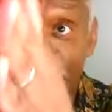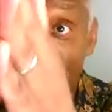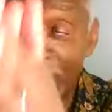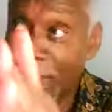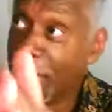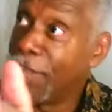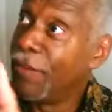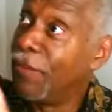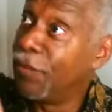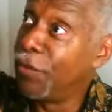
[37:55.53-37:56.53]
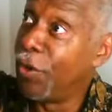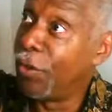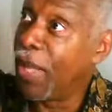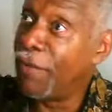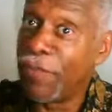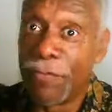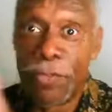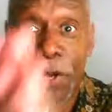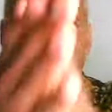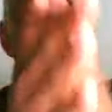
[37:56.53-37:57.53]
in me, you go left. If you
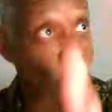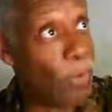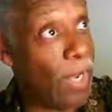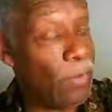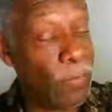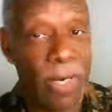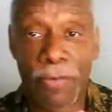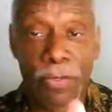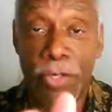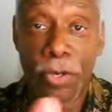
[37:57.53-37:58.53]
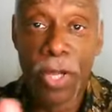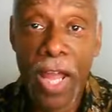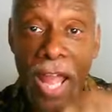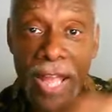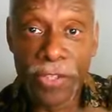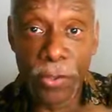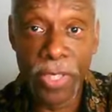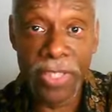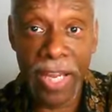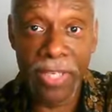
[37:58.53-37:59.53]
don't, you go right. Whatever, you know. And so
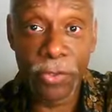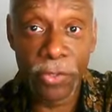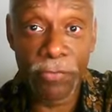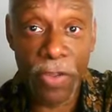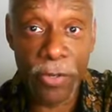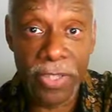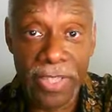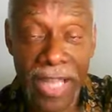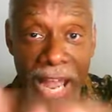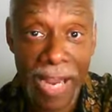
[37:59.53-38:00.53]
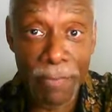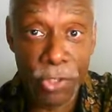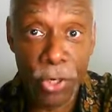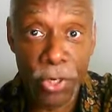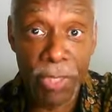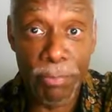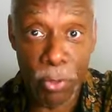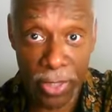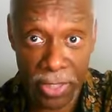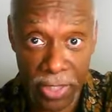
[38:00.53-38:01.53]
he's saying to the Pharisees, I am the turning
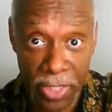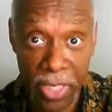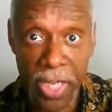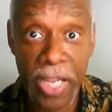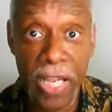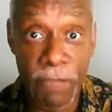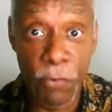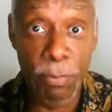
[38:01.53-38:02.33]
point. If you